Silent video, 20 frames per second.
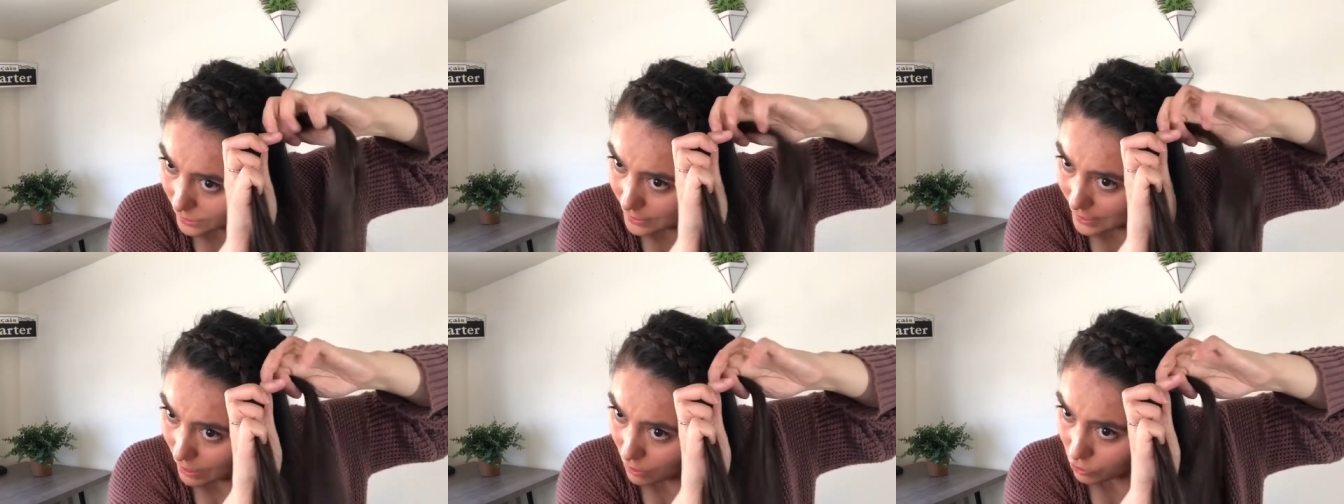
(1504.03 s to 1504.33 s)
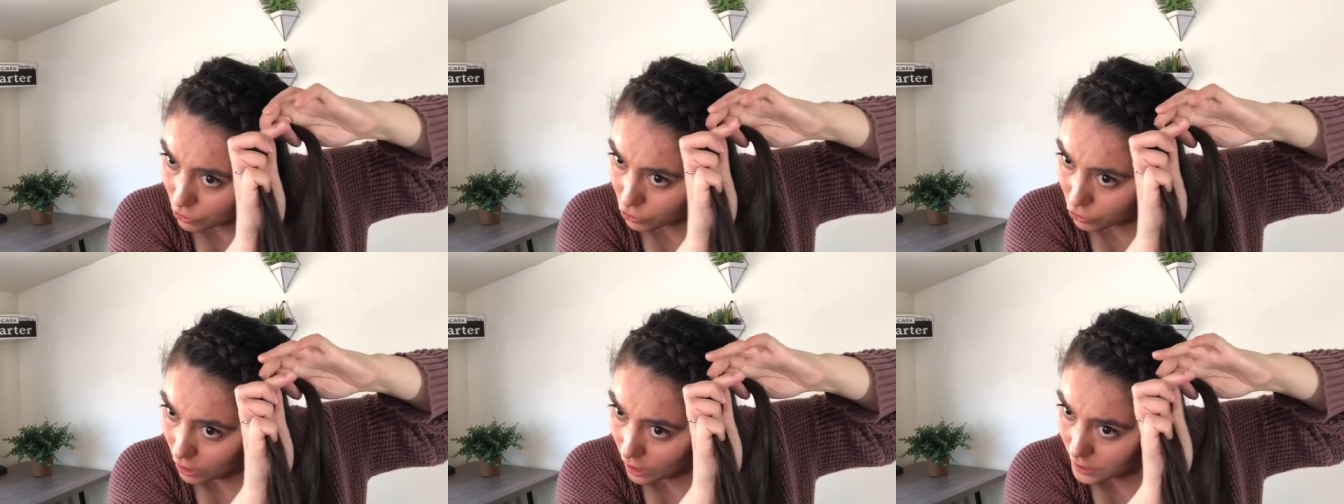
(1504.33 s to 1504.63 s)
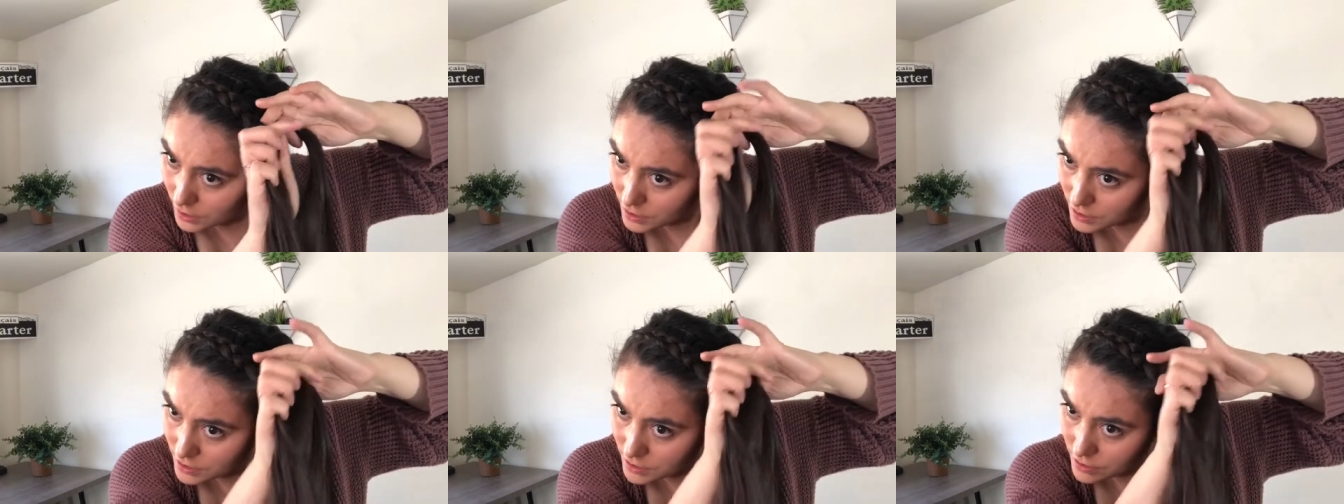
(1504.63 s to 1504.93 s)
now
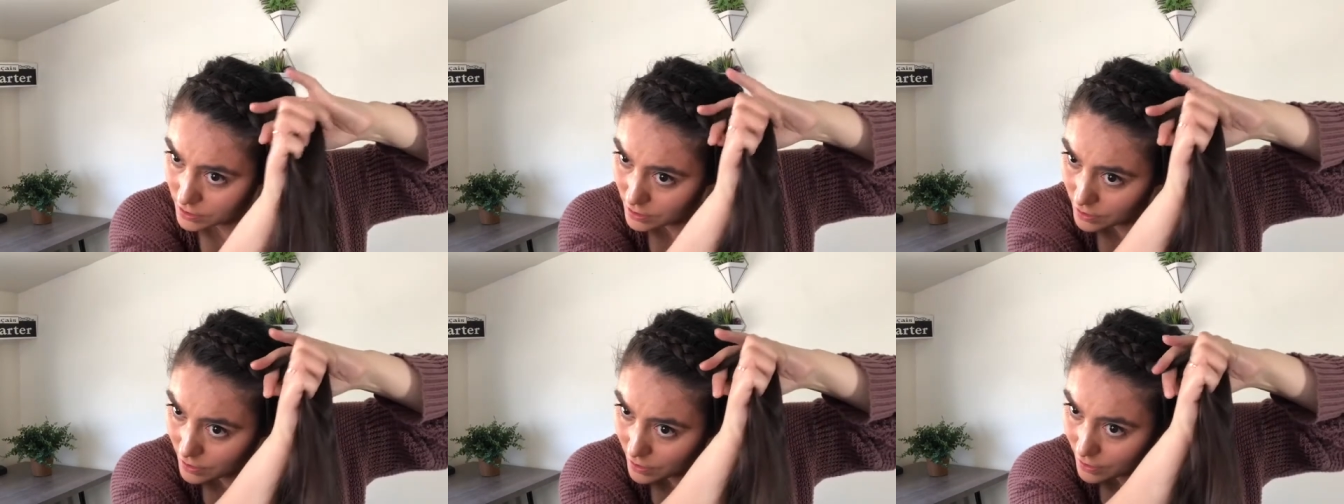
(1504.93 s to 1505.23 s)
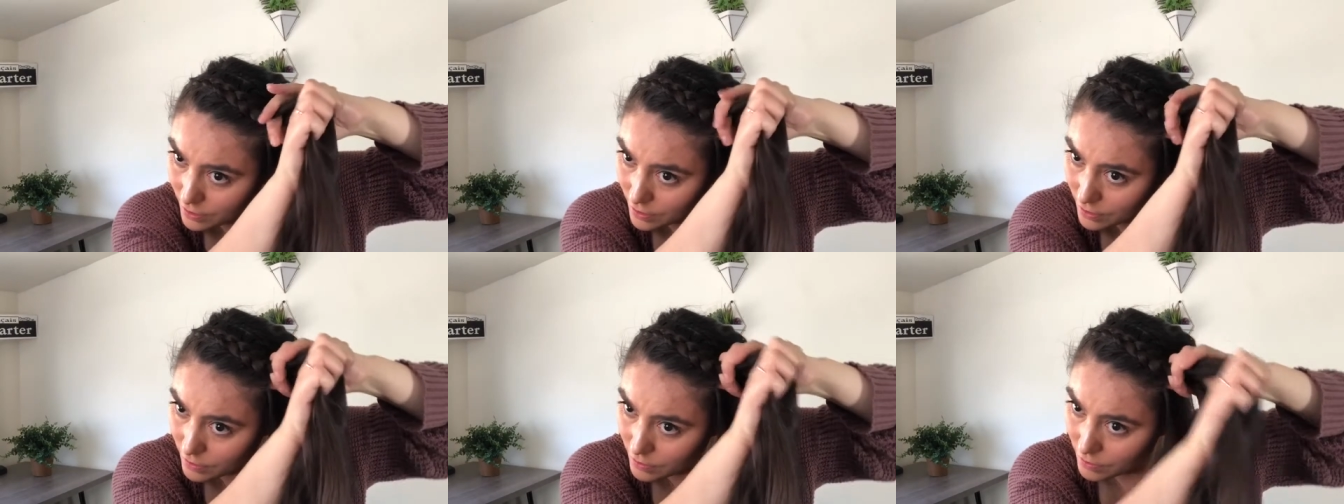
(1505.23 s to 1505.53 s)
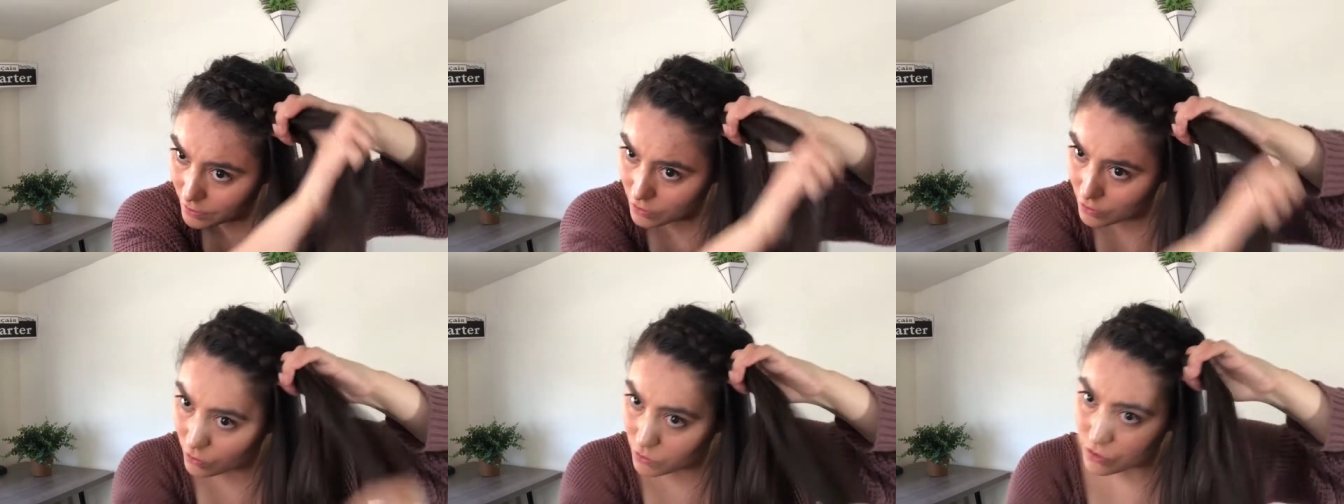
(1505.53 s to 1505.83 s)
cross
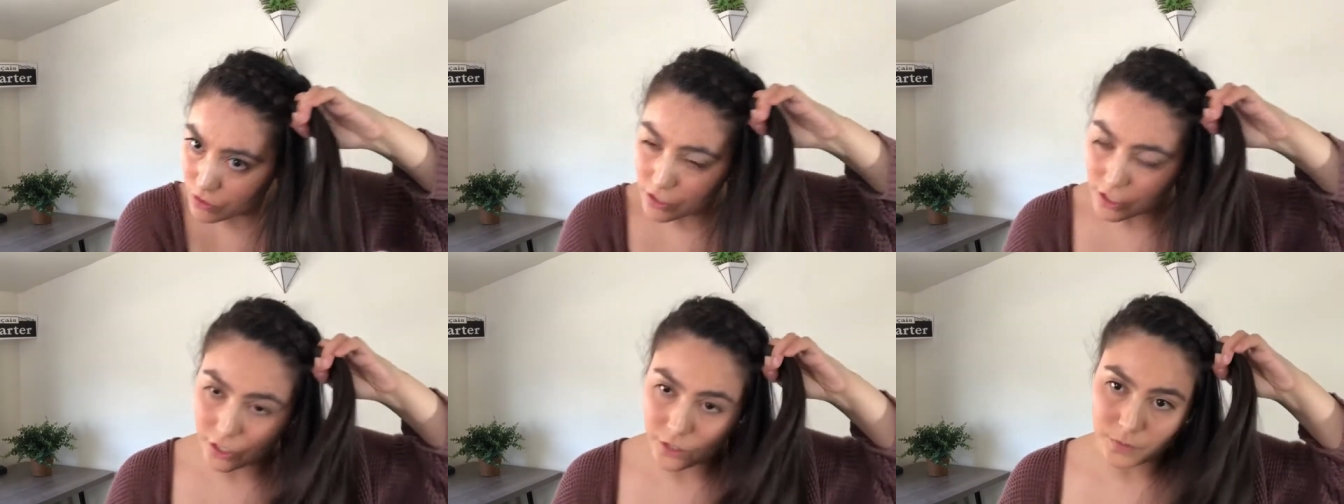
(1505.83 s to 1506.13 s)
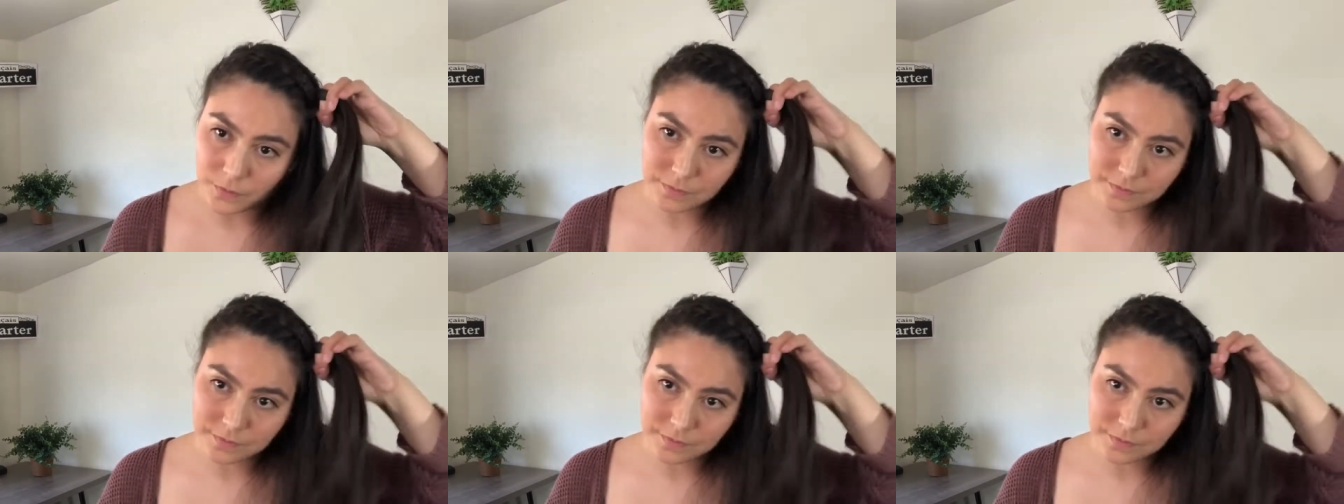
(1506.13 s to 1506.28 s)
those two.